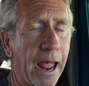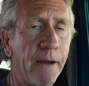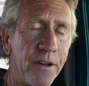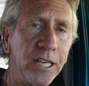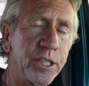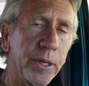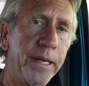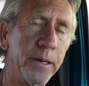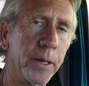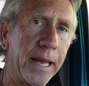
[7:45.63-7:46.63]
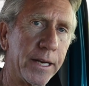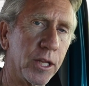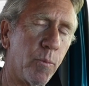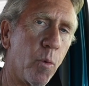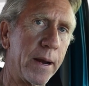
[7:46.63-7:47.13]
Eventually it'll get
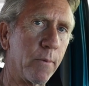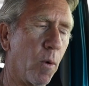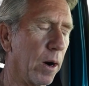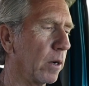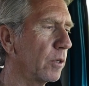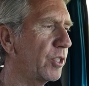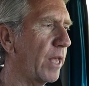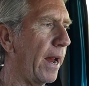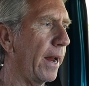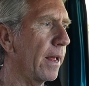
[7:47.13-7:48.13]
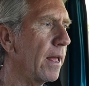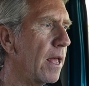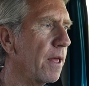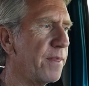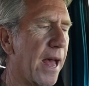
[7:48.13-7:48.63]
to the point where it'll say
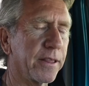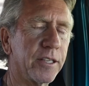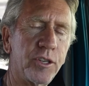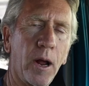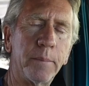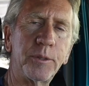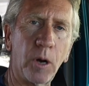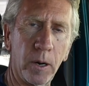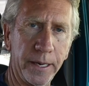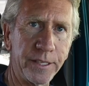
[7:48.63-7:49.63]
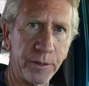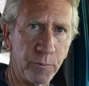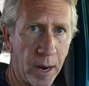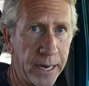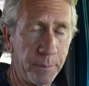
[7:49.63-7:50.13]
that the stop start
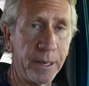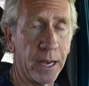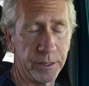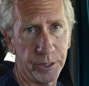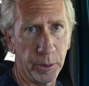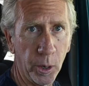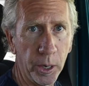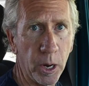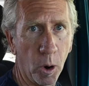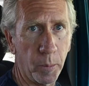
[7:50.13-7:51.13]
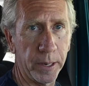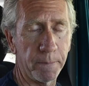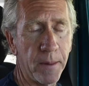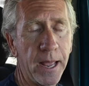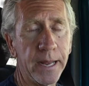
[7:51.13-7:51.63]
isn't ready because the hood opened.